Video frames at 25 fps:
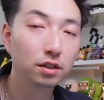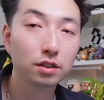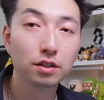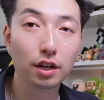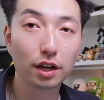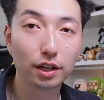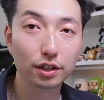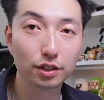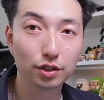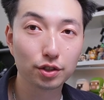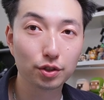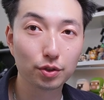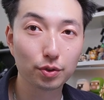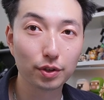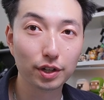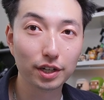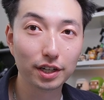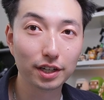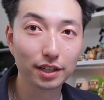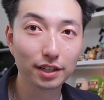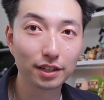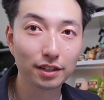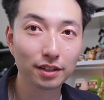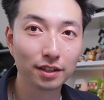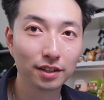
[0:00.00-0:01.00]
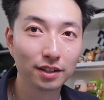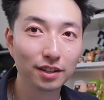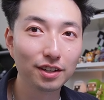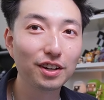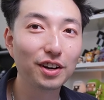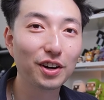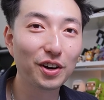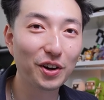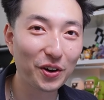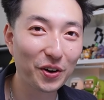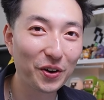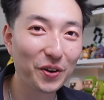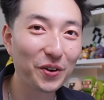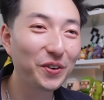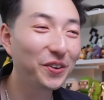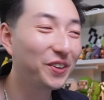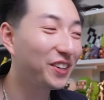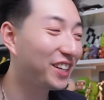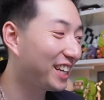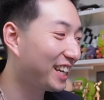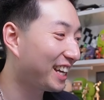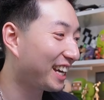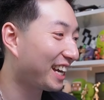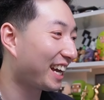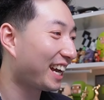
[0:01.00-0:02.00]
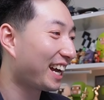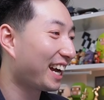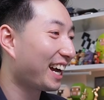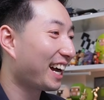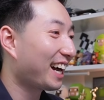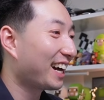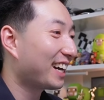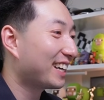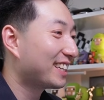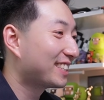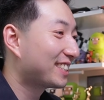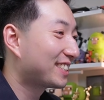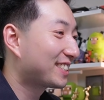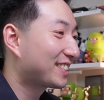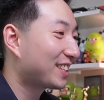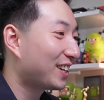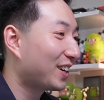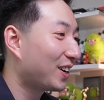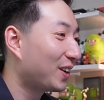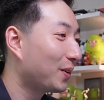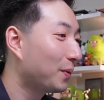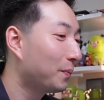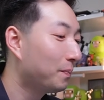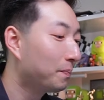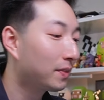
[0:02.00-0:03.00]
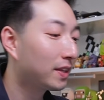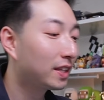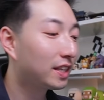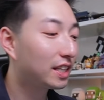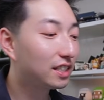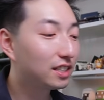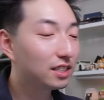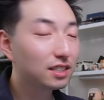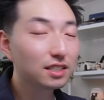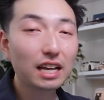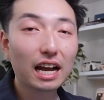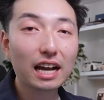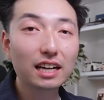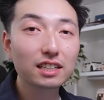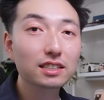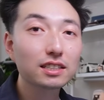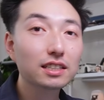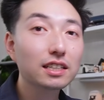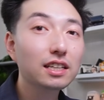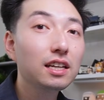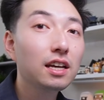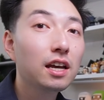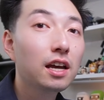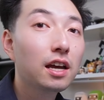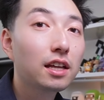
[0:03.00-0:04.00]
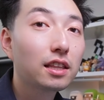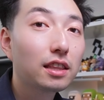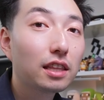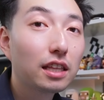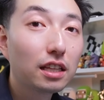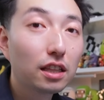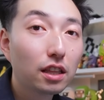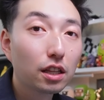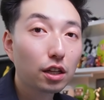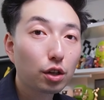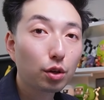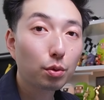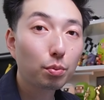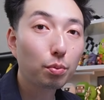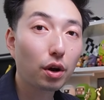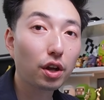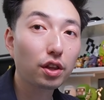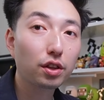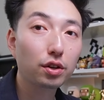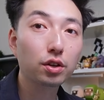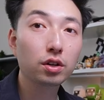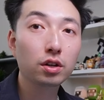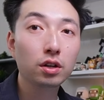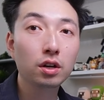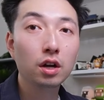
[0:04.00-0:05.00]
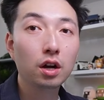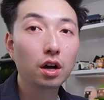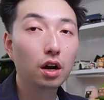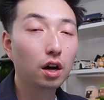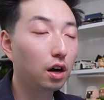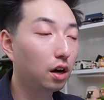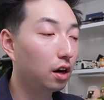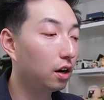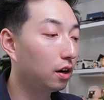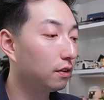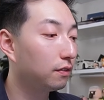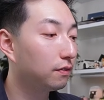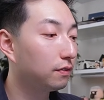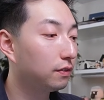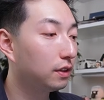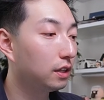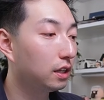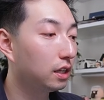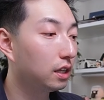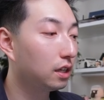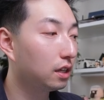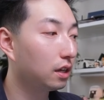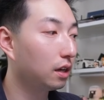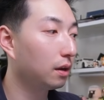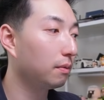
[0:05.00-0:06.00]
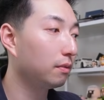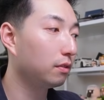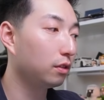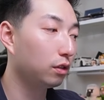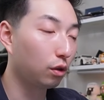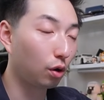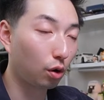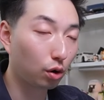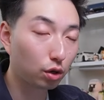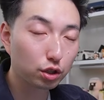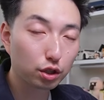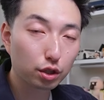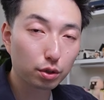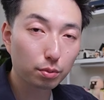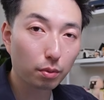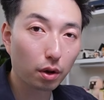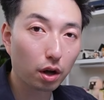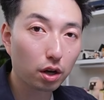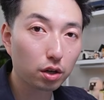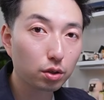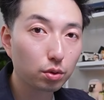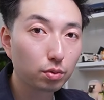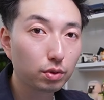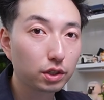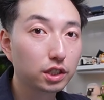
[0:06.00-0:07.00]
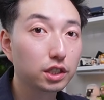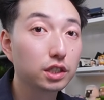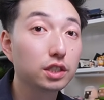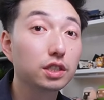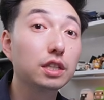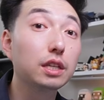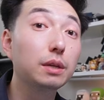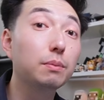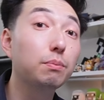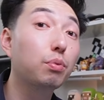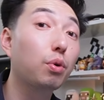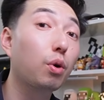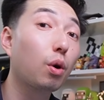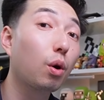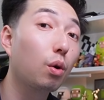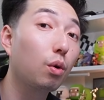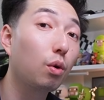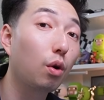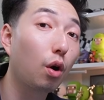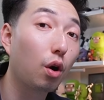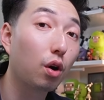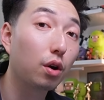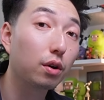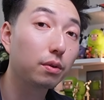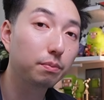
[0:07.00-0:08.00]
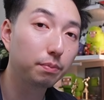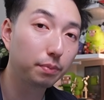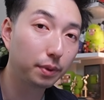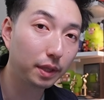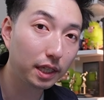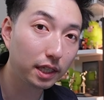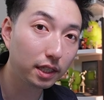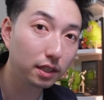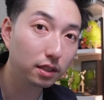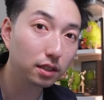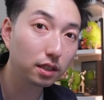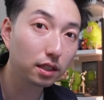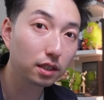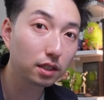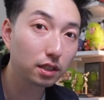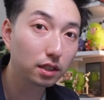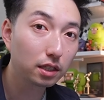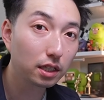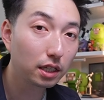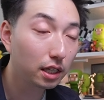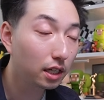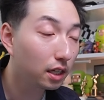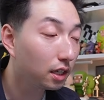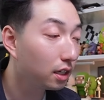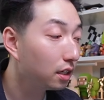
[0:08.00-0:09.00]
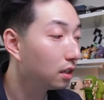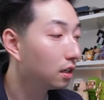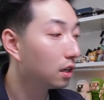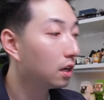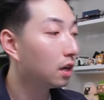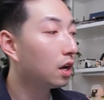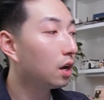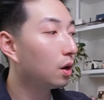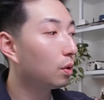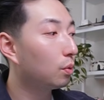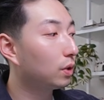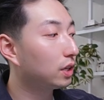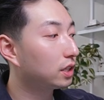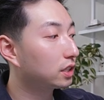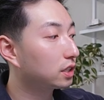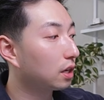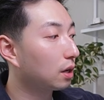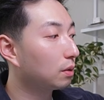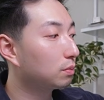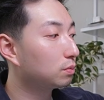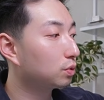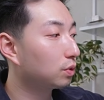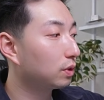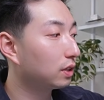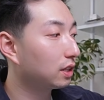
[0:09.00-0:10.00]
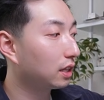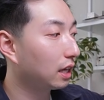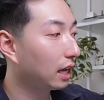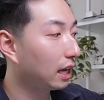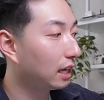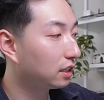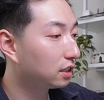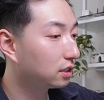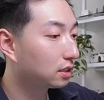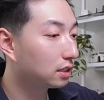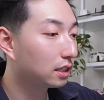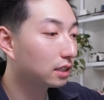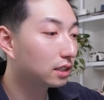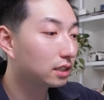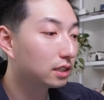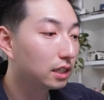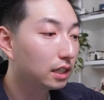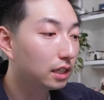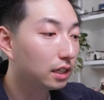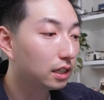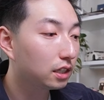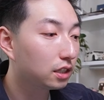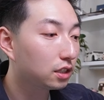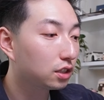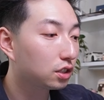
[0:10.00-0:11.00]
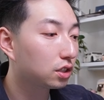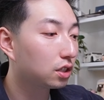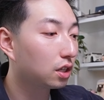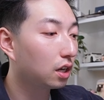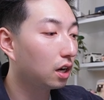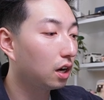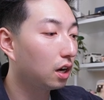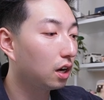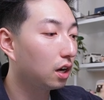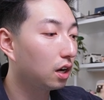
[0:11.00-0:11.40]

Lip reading: touchscreen. Oh yeah. So this is actually the little brother of the larger model, which is the ProArt P16, which comes with a 16-inch